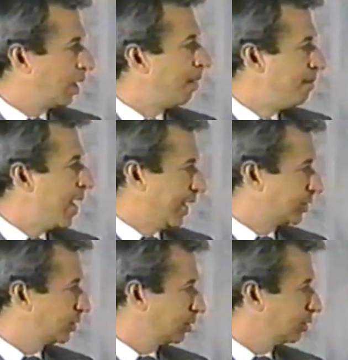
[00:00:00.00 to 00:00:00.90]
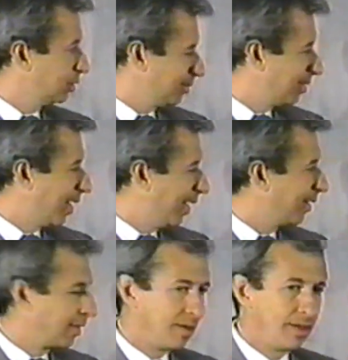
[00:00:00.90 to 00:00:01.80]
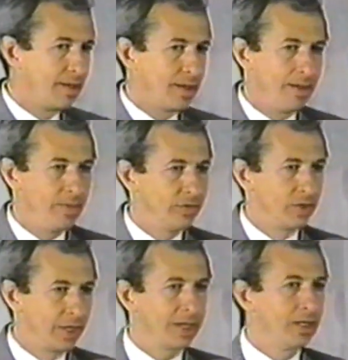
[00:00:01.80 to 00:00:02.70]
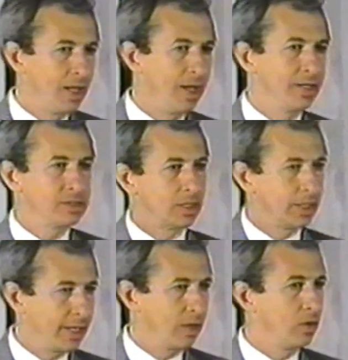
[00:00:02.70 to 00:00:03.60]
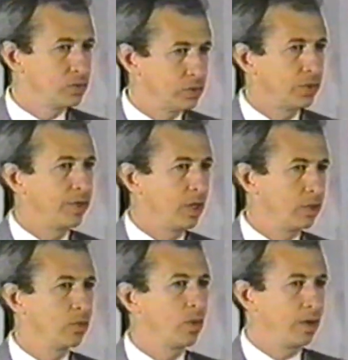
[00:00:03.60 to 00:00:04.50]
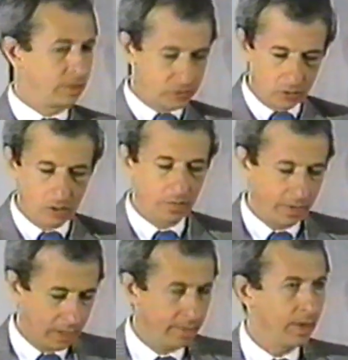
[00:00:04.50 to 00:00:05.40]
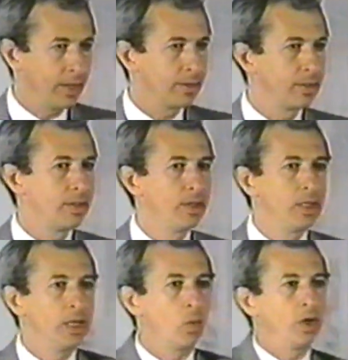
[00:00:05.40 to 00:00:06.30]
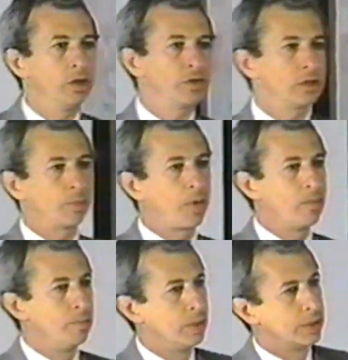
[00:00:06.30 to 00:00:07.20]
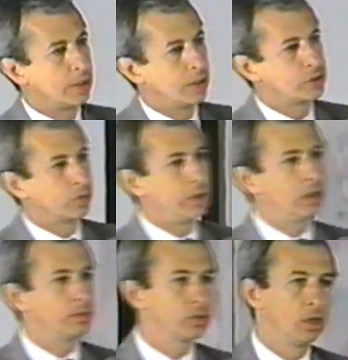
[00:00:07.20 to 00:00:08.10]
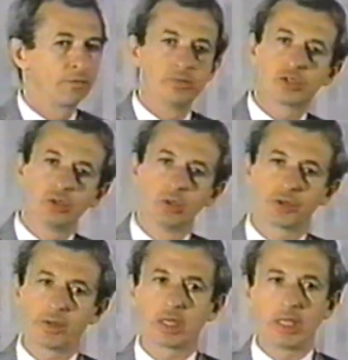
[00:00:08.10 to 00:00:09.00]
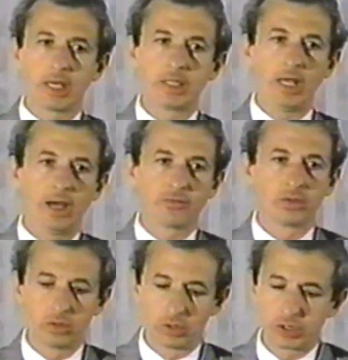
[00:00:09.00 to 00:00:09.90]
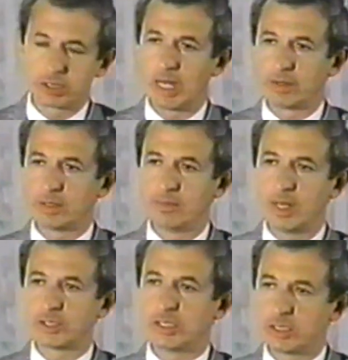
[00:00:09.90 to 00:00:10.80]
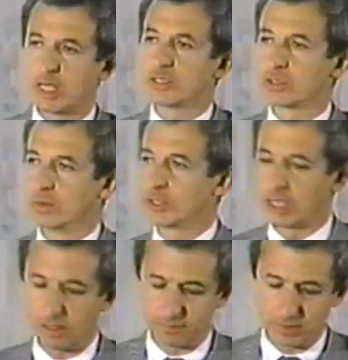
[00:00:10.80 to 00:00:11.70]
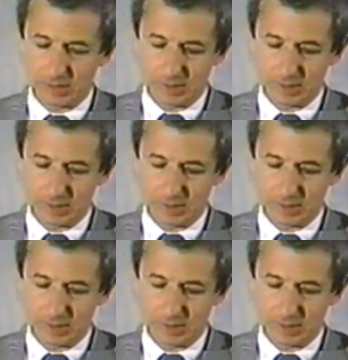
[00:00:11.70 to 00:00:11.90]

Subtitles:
A mess, right? I mean the Lincoln Logs and the Legos and dirty underwear, and it's all there, right? Now what do you think the probability is that when he comes home from school at 3 o'clock in the afternoon, looks down on the mess, he says to himself,